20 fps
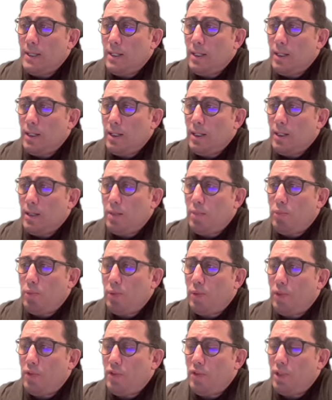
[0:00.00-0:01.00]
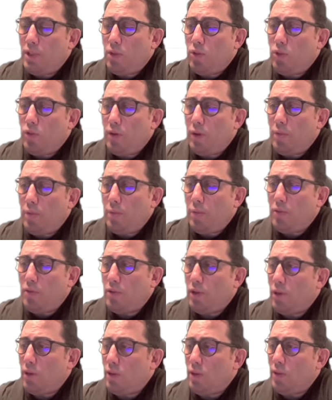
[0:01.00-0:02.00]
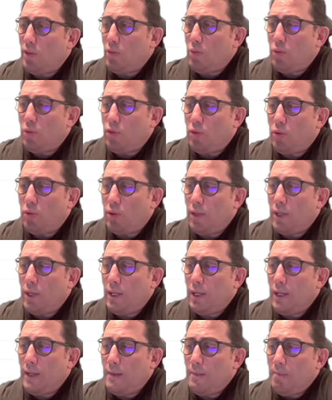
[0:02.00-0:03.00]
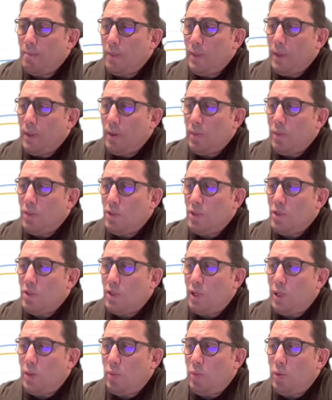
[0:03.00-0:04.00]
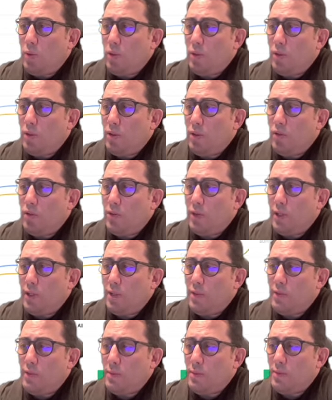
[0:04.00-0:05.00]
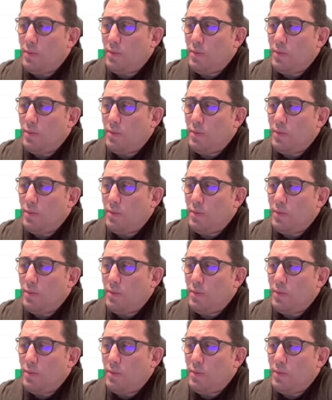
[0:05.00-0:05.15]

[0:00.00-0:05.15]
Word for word: uh, profit share 12% is also okay just I wonder the trades